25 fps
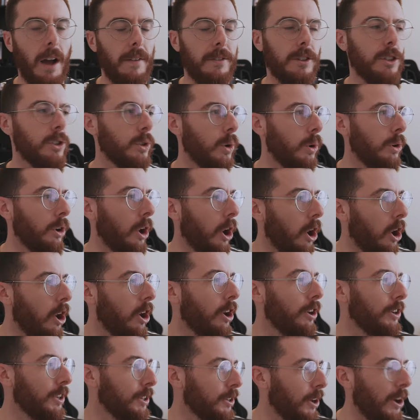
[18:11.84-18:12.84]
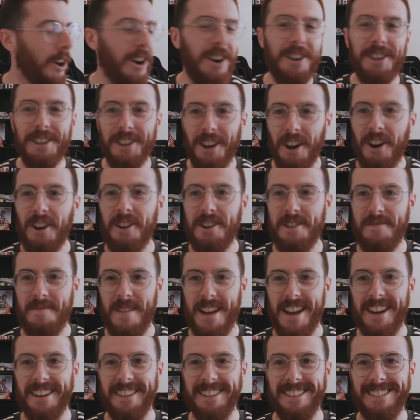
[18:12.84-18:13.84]
I've just gone on and on and on
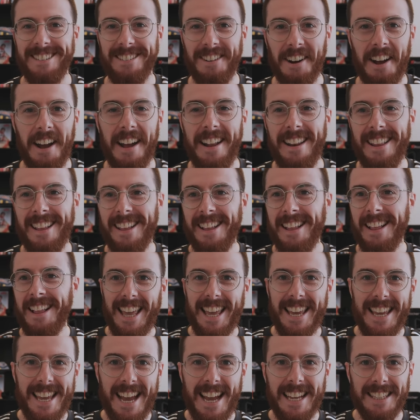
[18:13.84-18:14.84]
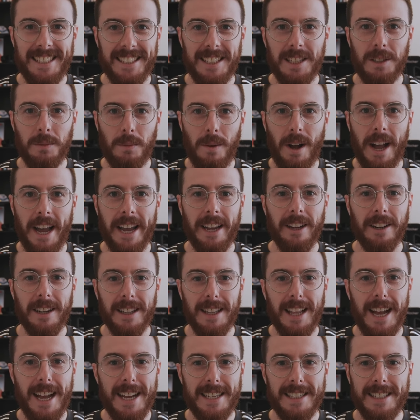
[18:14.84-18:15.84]
about it, right? He has this way on
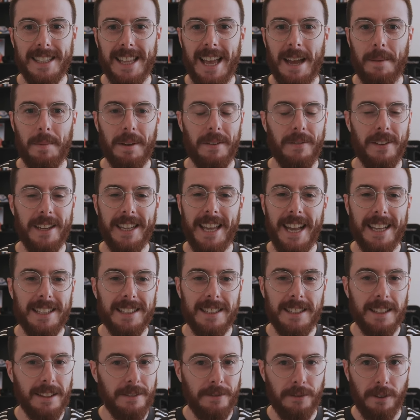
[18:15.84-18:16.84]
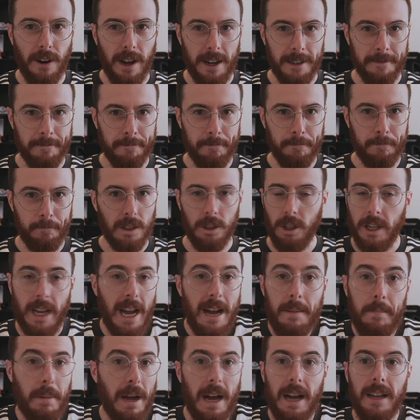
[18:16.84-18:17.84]
a last lap. If he gets to the front, you
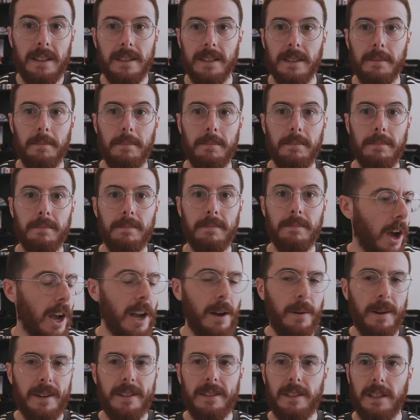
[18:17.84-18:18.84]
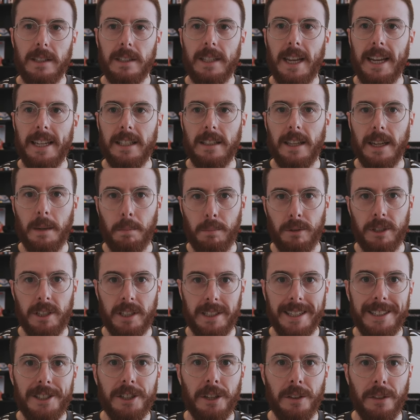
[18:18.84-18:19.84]
can't pass him. I always say it's like a
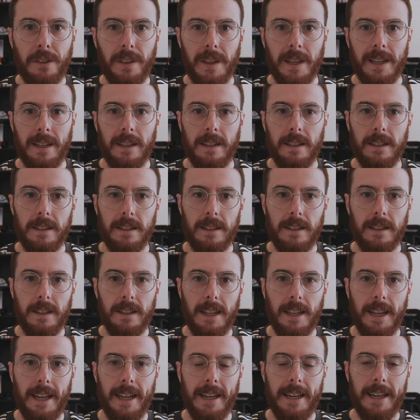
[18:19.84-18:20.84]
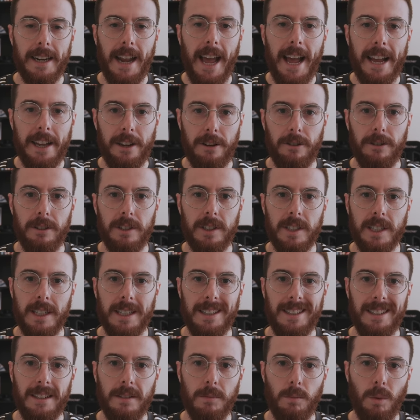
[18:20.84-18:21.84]
precision thing and an
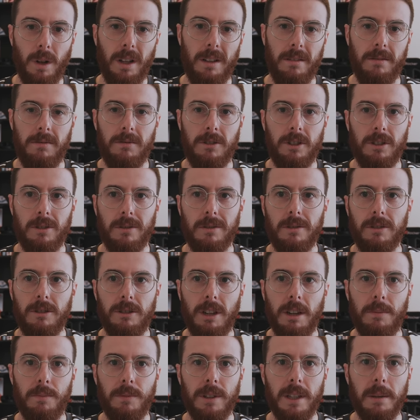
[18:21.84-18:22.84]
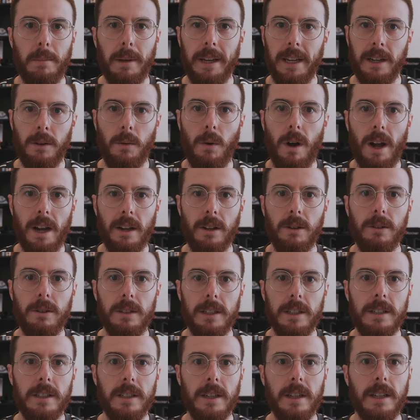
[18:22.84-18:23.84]
accuracy and well, it's just generally being quite
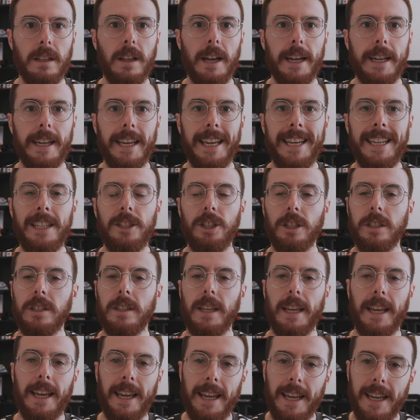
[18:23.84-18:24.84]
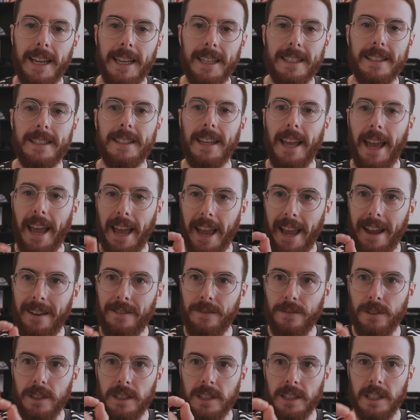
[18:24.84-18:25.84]
good, isn't it? Like he just hits
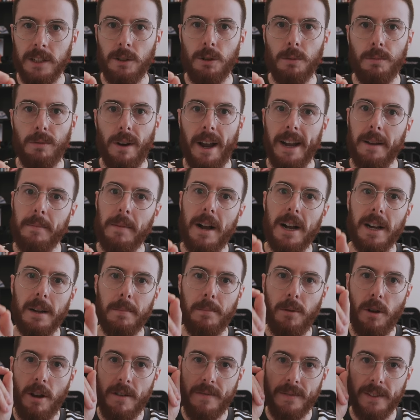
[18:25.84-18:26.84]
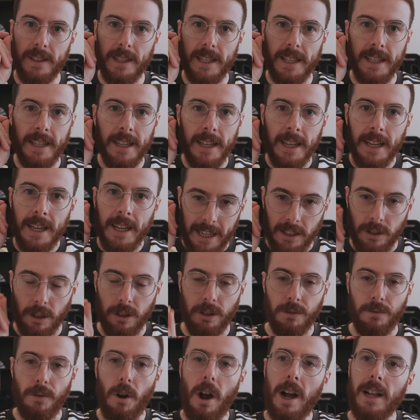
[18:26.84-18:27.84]
every single brake marker perfectly. He's
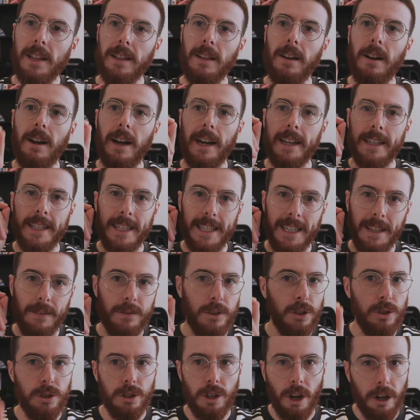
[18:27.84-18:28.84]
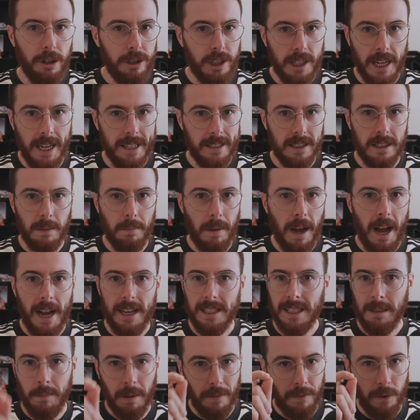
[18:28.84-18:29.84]
on the right line. He gives you no chance to
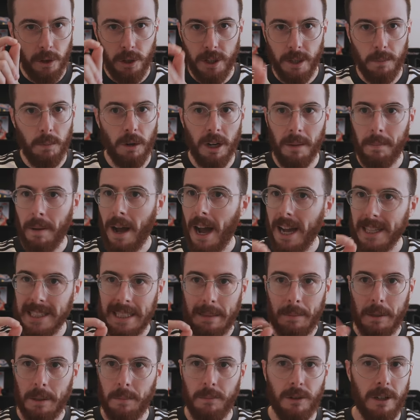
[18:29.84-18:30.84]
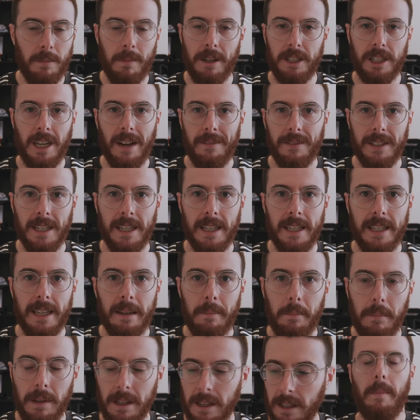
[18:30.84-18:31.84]
pass him. If you did want to pass him, you pretty much have to hit
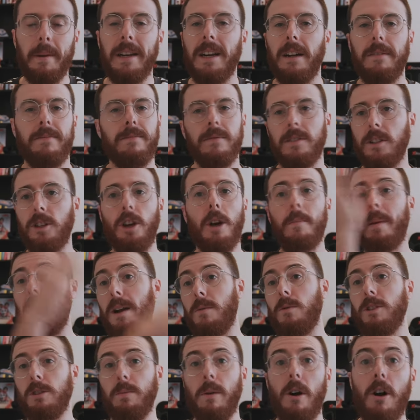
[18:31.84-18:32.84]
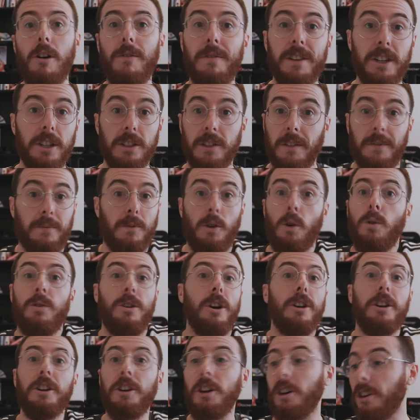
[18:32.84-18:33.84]
him. I mean, I've go back and watch my old videos. I've
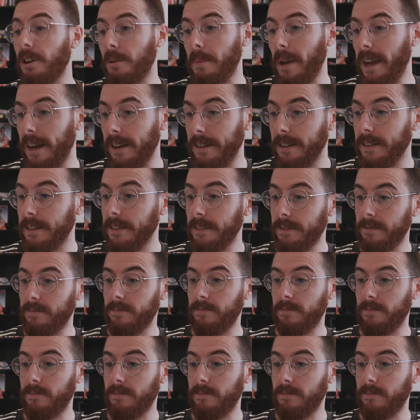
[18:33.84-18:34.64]
gone on and on about it.